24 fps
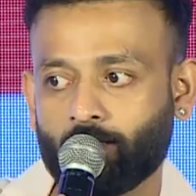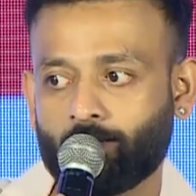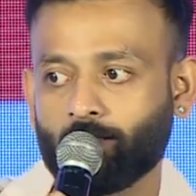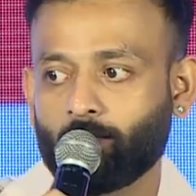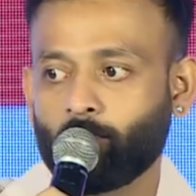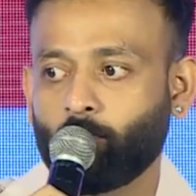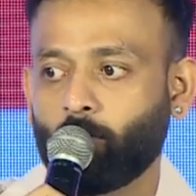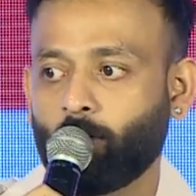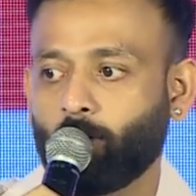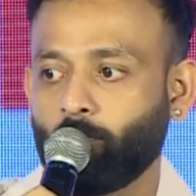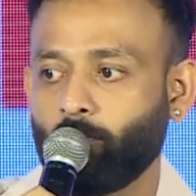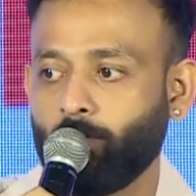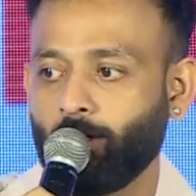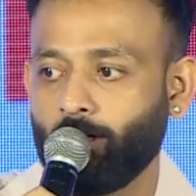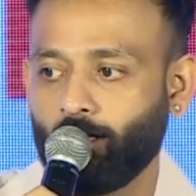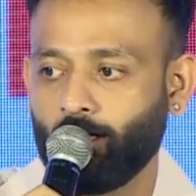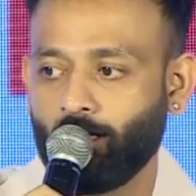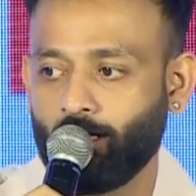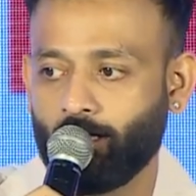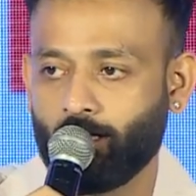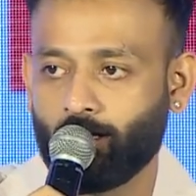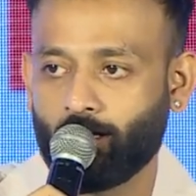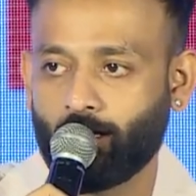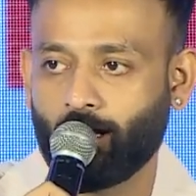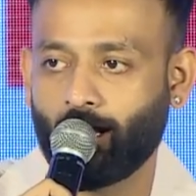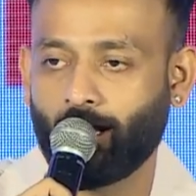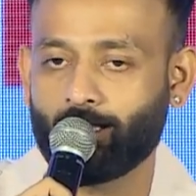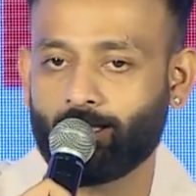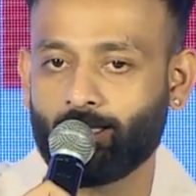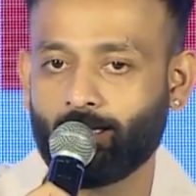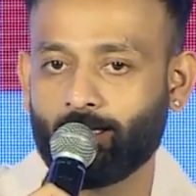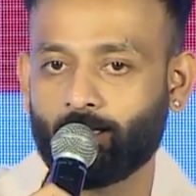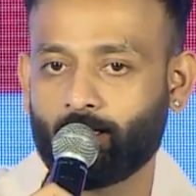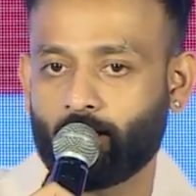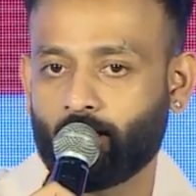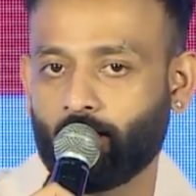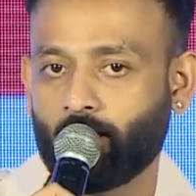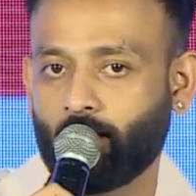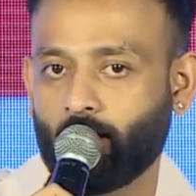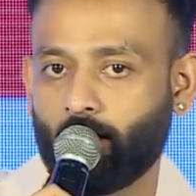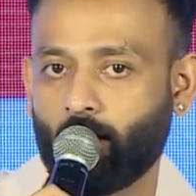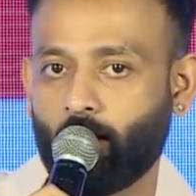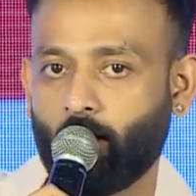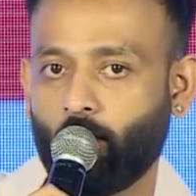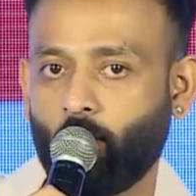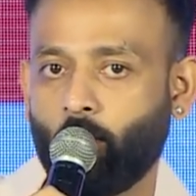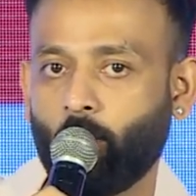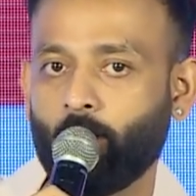is what we need. I think
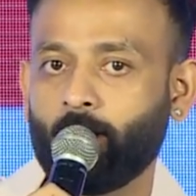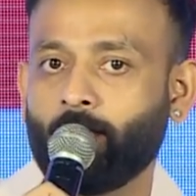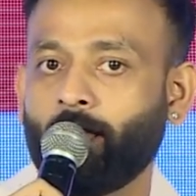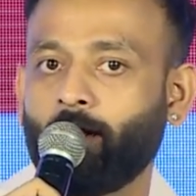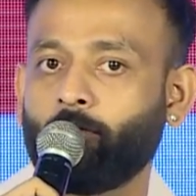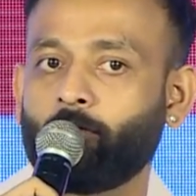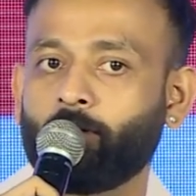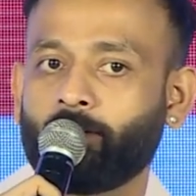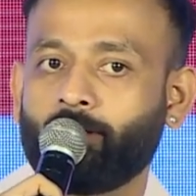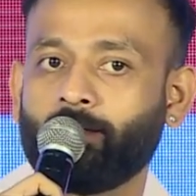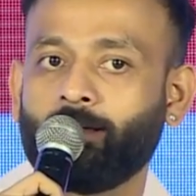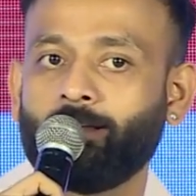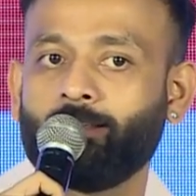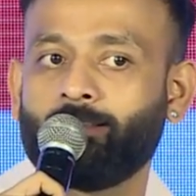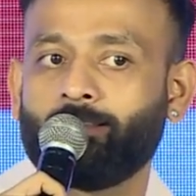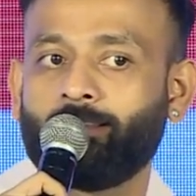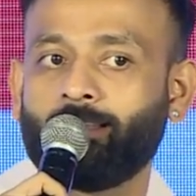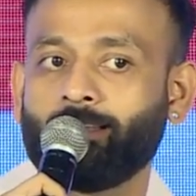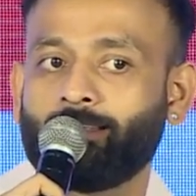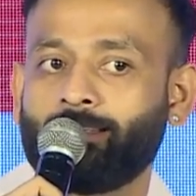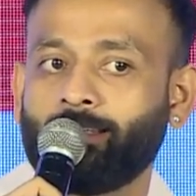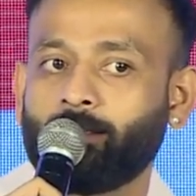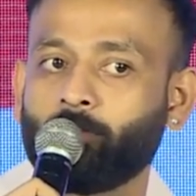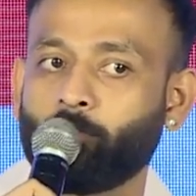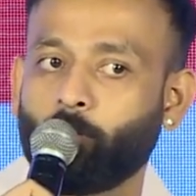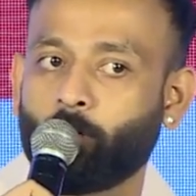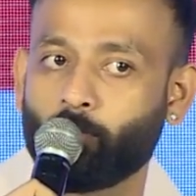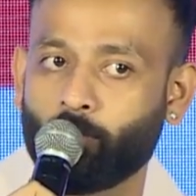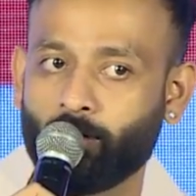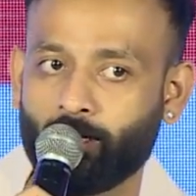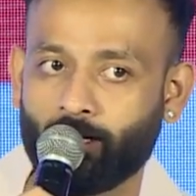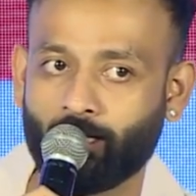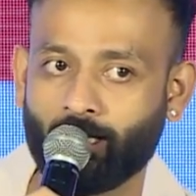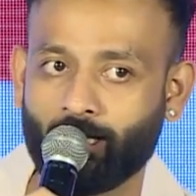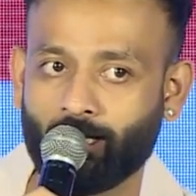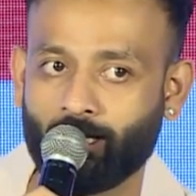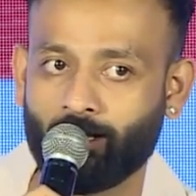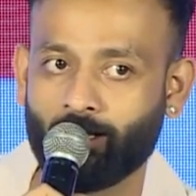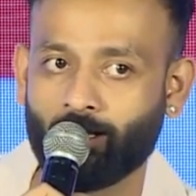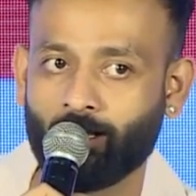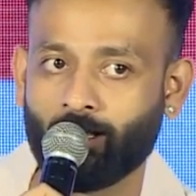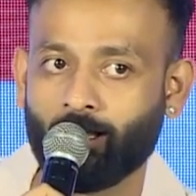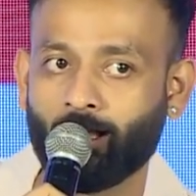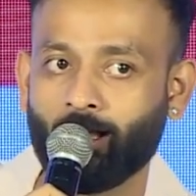all they have to say is, this is what we need.